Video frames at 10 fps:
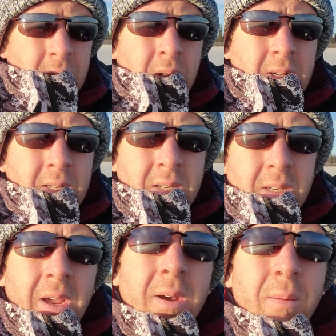let's
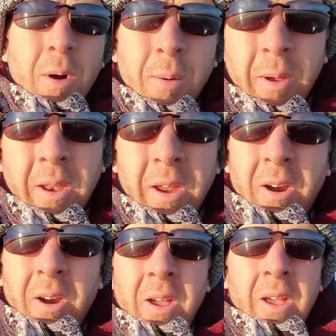take a moment
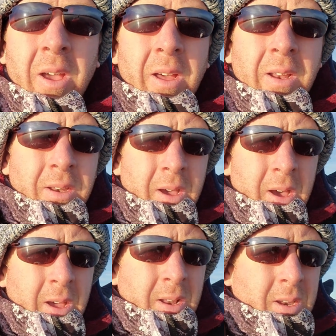here and
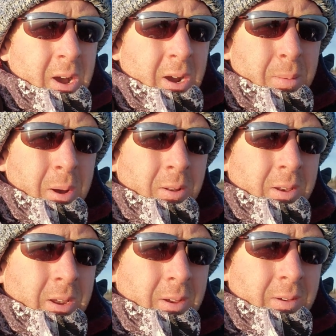talk
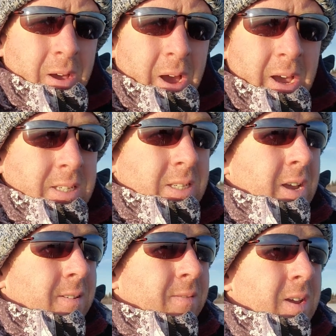about ice
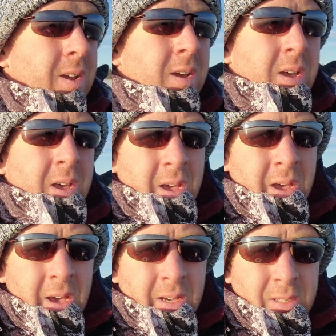safety,
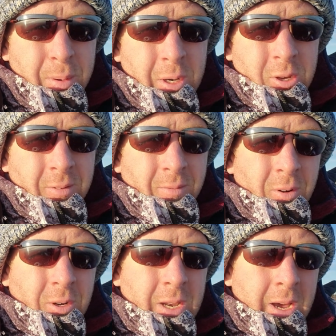especially
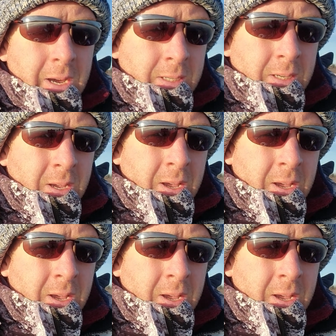first ice.